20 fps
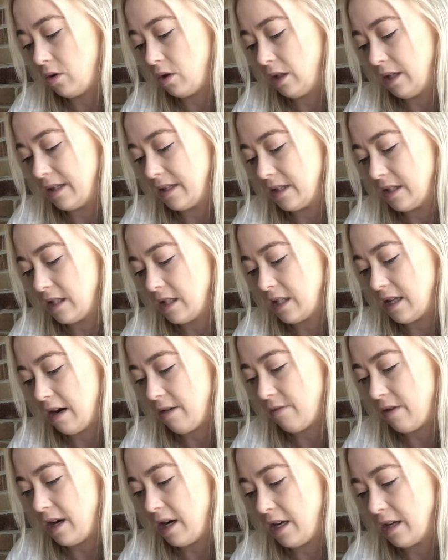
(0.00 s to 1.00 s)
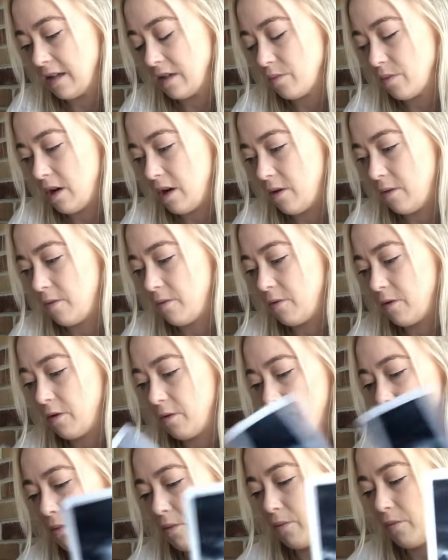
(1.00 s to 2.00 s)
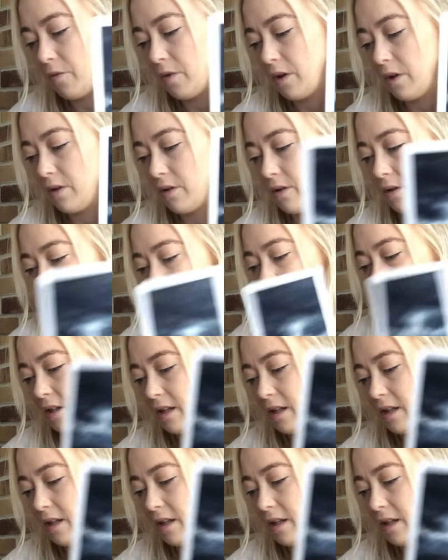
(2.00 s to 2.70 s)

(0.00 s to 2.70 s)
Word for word: listen to that reading as well for further,